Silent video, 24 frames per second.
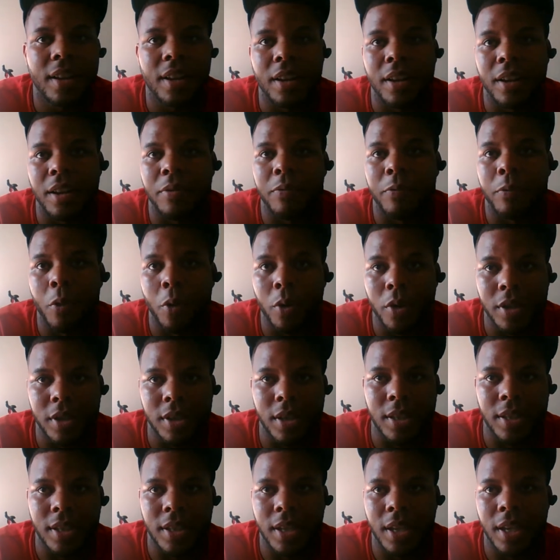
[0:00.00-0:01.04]
He
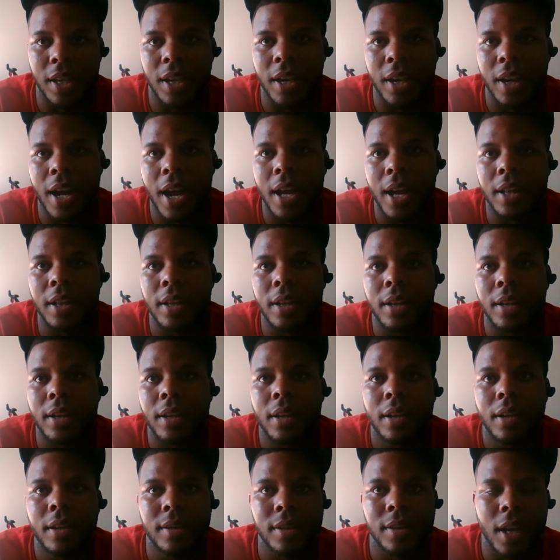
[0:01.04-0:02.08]
forces it to Keenan
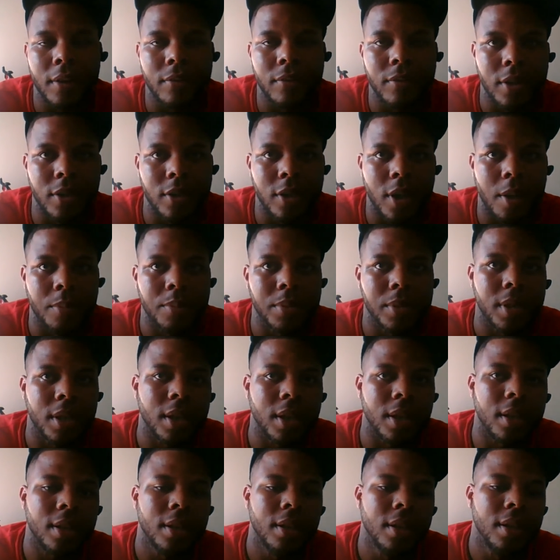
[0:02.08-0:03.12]
Allen. Safety
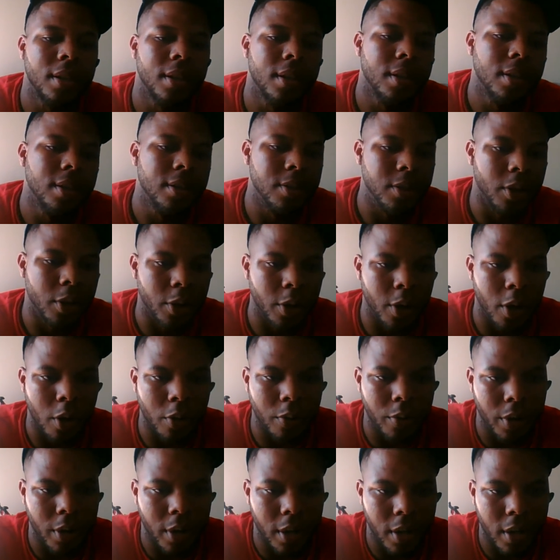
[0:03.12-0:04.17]
jumps it.
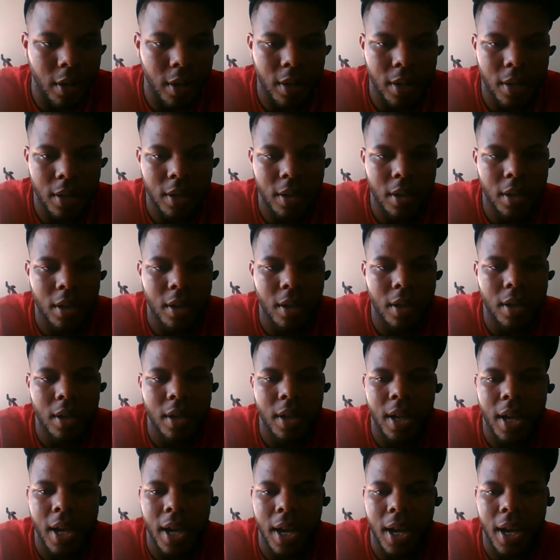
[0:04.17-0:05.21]
Turnover.
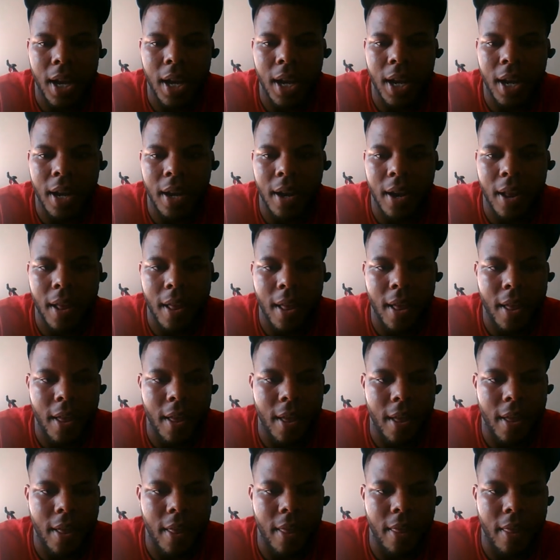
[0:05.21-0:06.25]
And
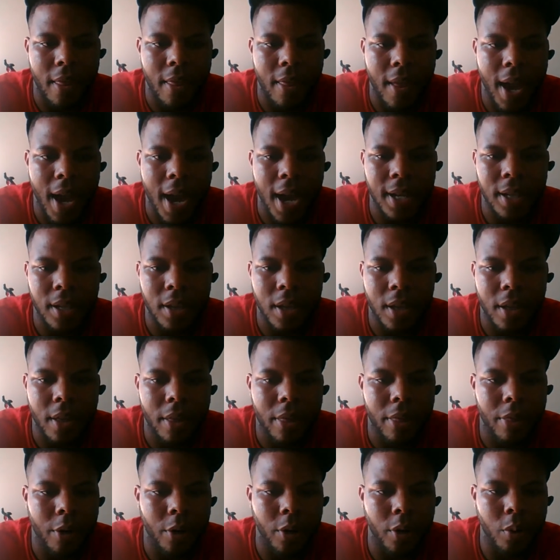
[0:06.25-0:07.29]
that
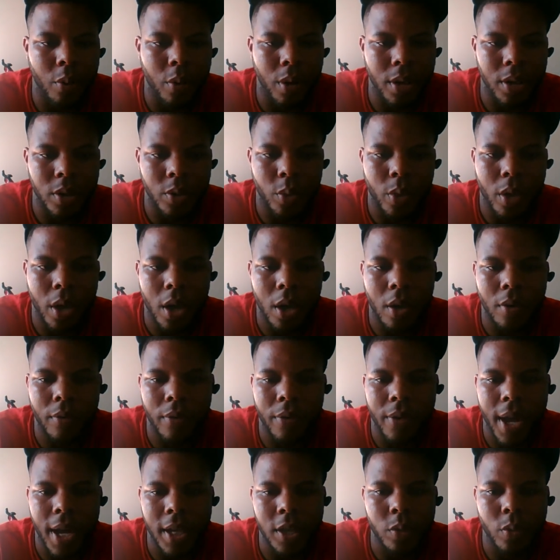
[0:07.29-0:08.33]

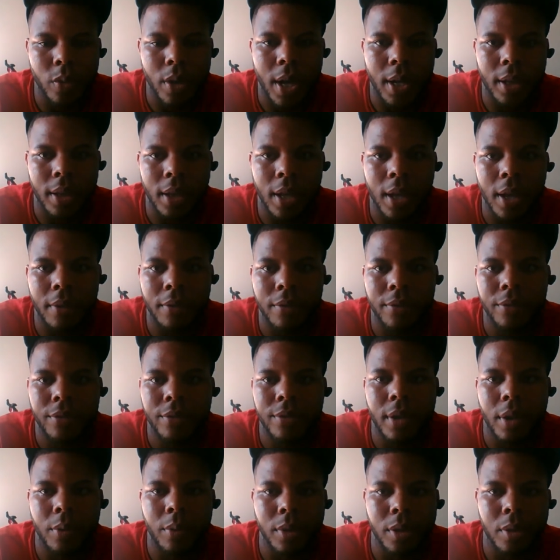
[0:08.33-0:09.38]
31-12, and that's when I
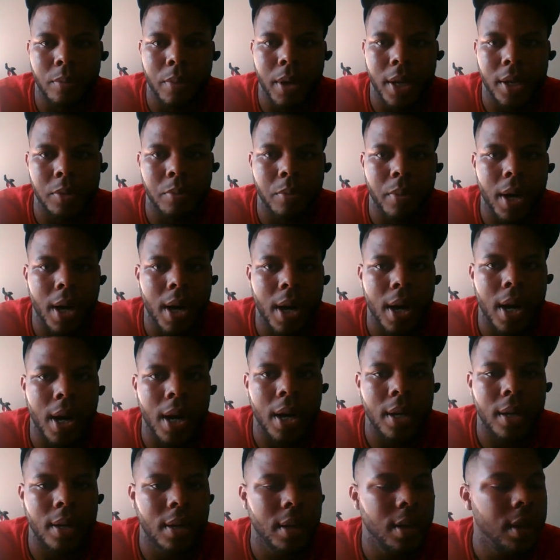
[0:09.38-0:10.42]
left. I went to Best
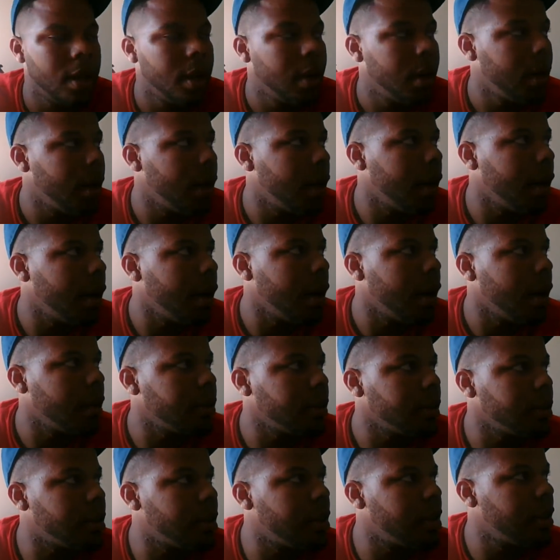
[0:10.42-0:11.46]
Buy.
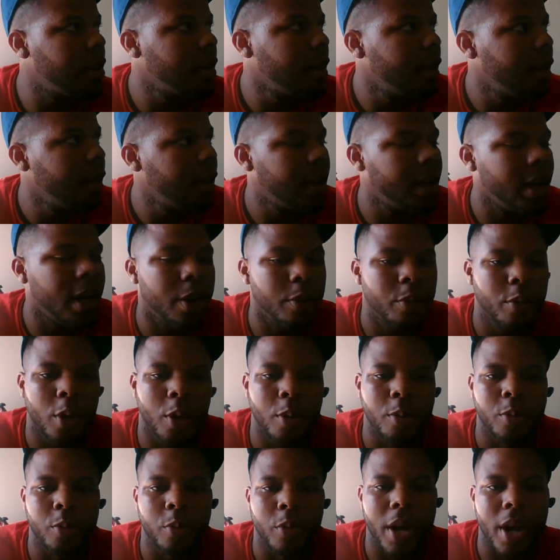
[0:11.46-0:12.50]
Just kind of
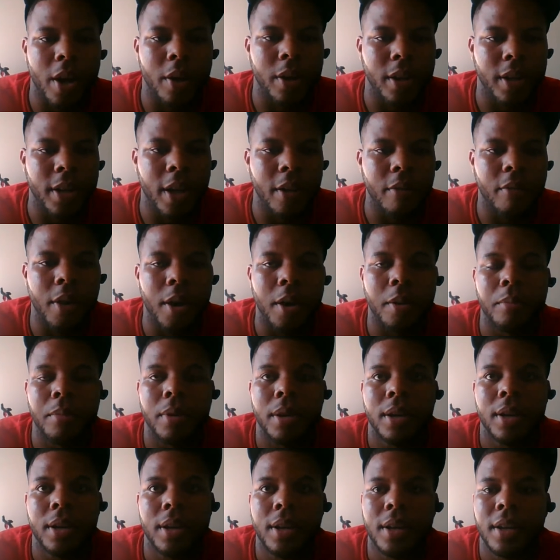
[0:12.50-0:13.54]
roamed around and gave
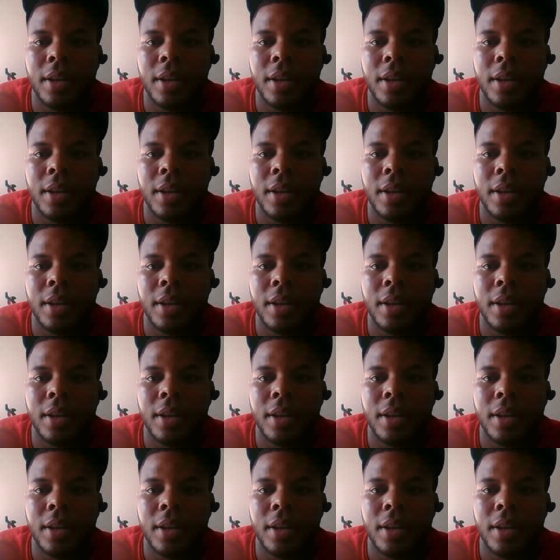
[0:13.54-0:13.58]
up